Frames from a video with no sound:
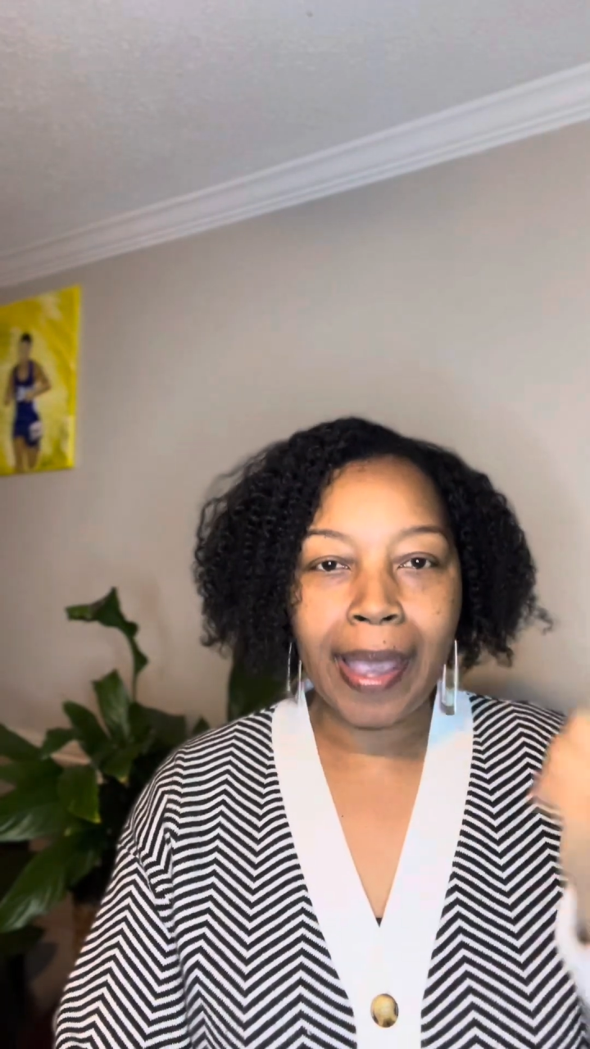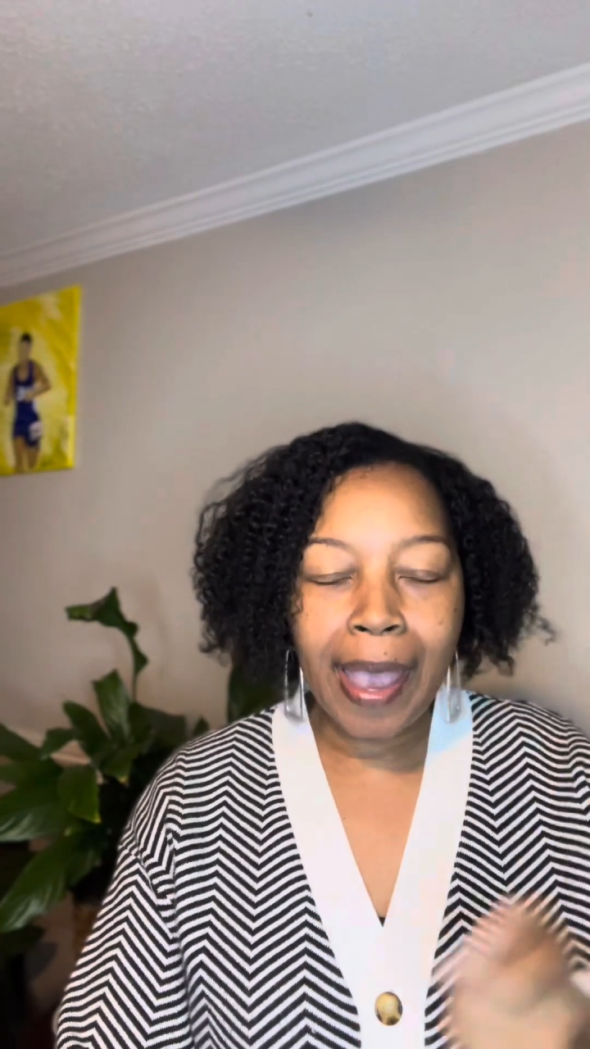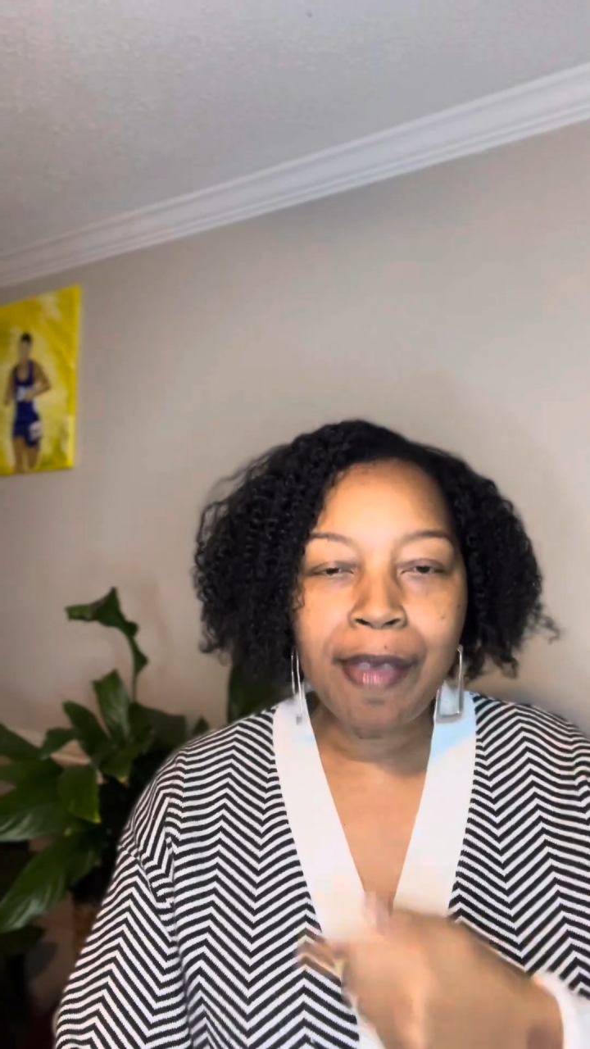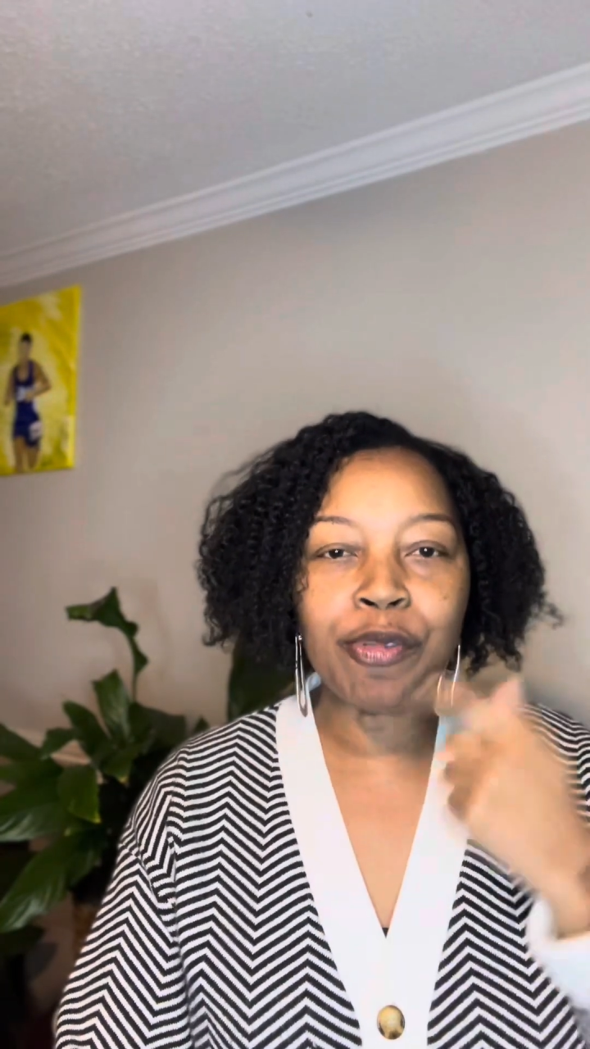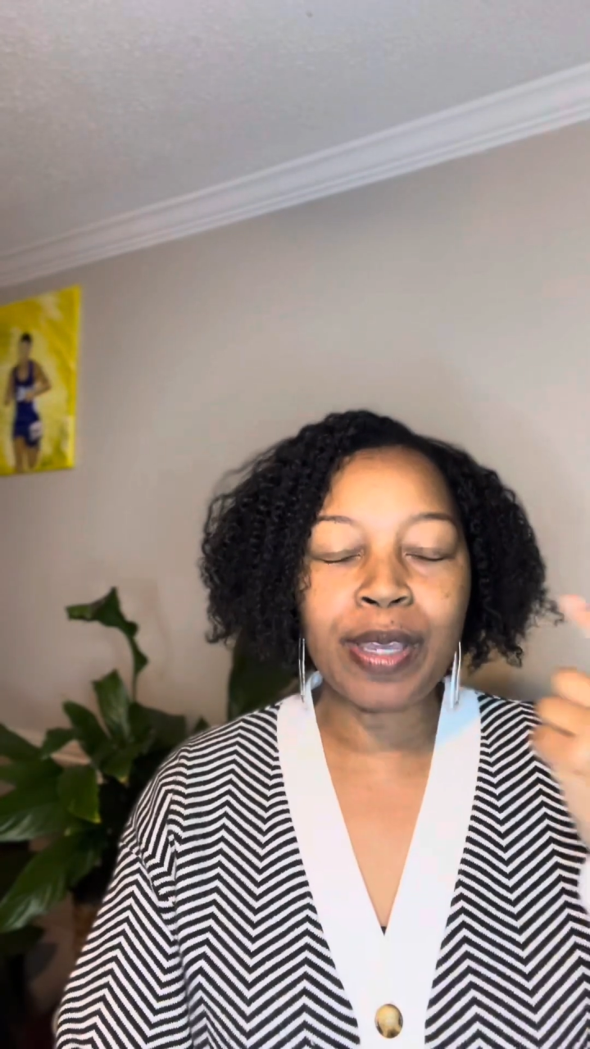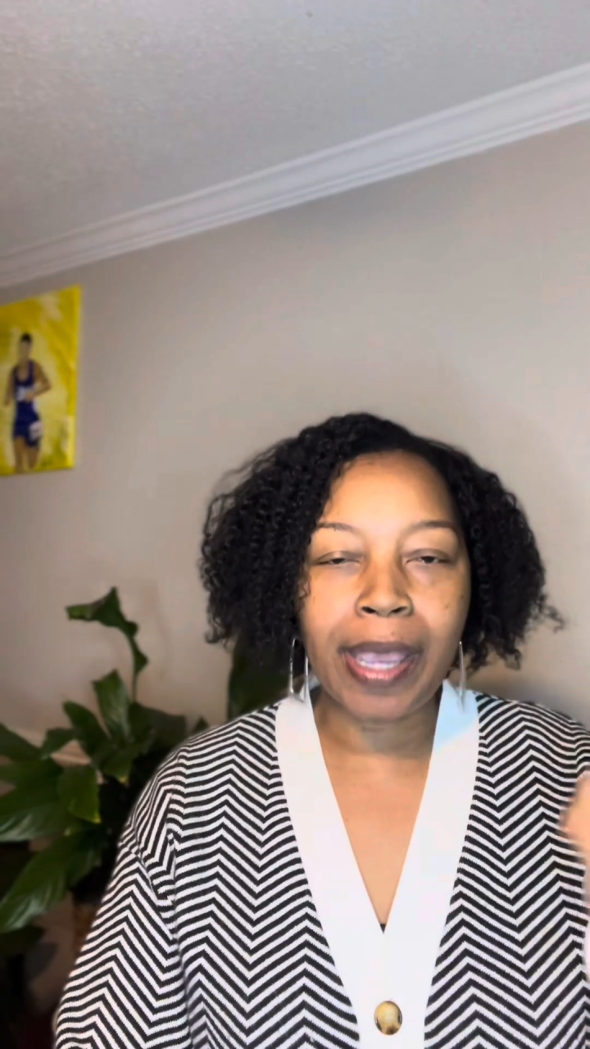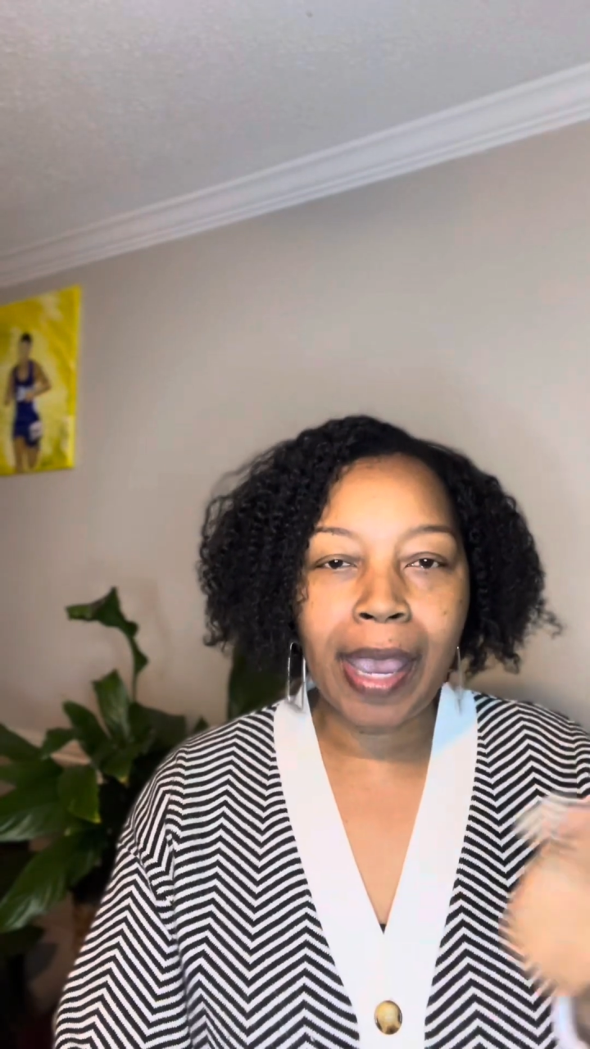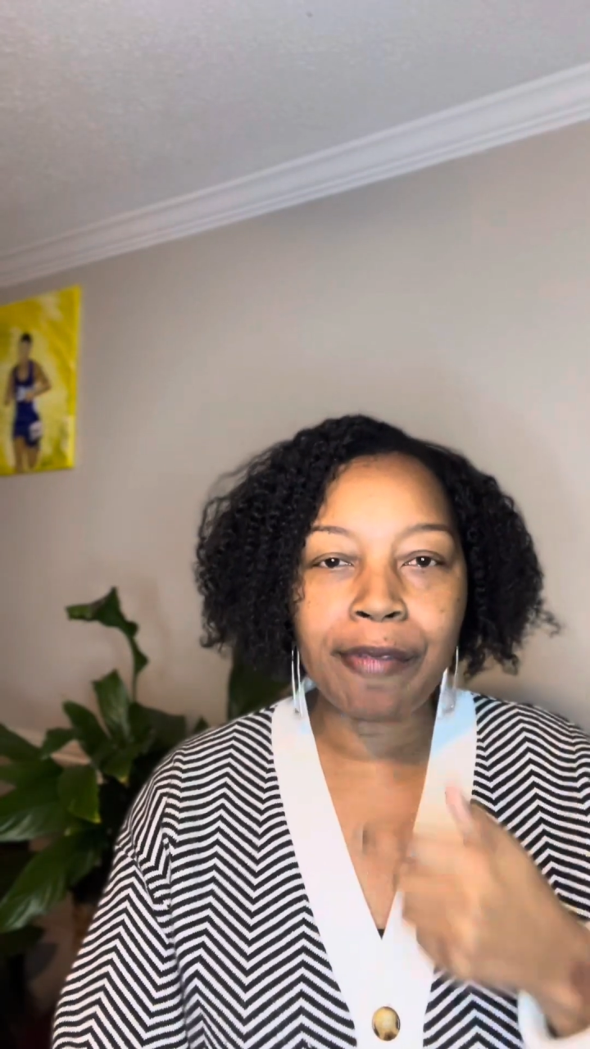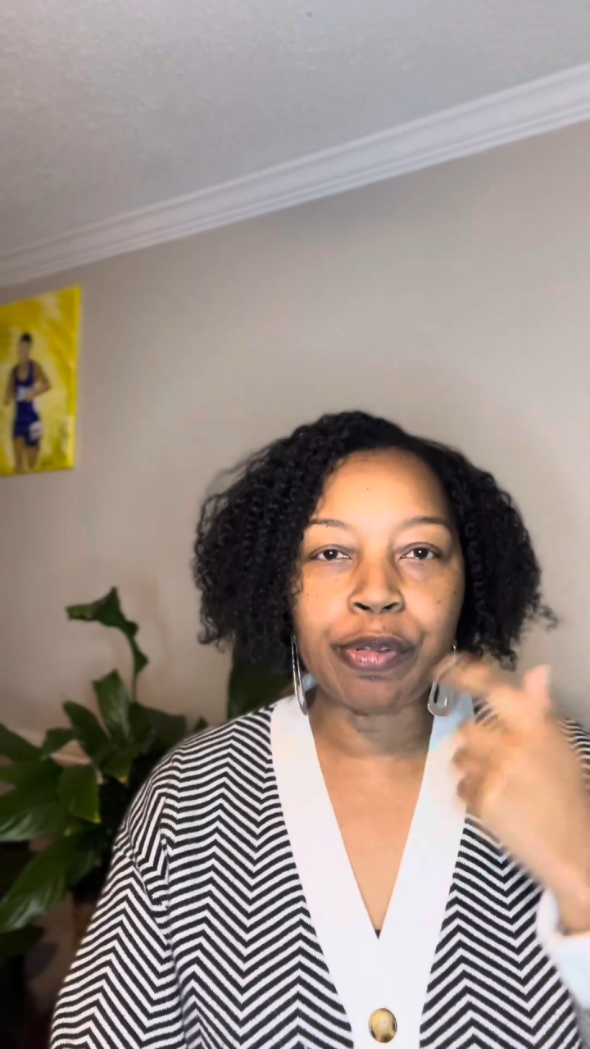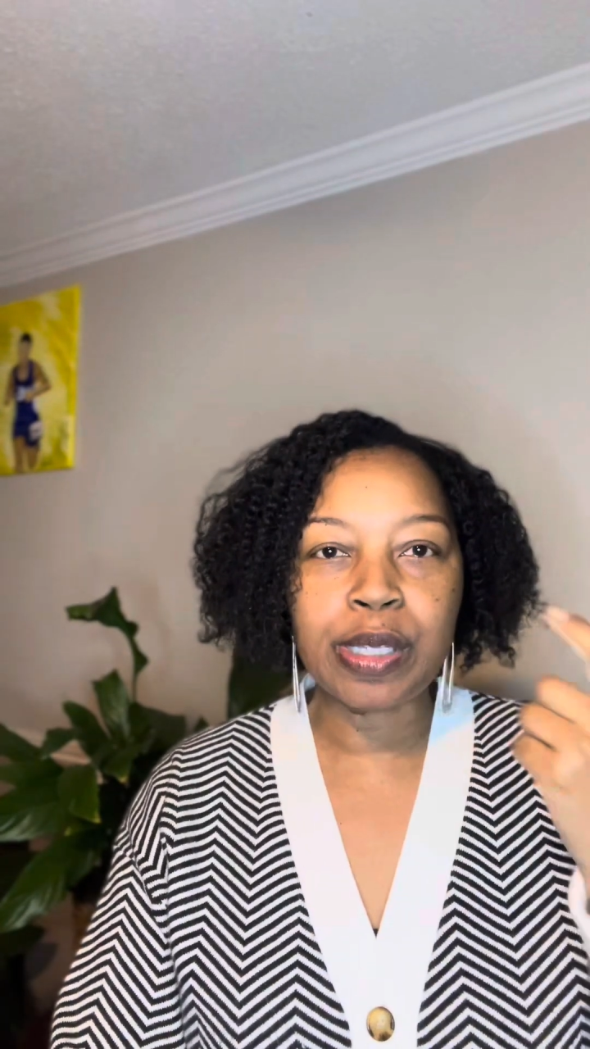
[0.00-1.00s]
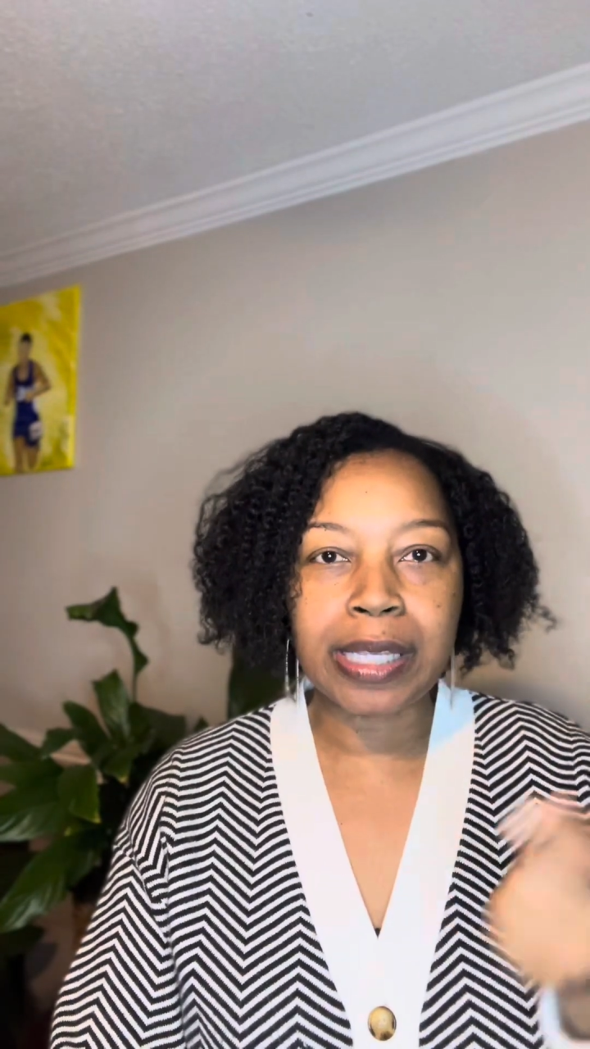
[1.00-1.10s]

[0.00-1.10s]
every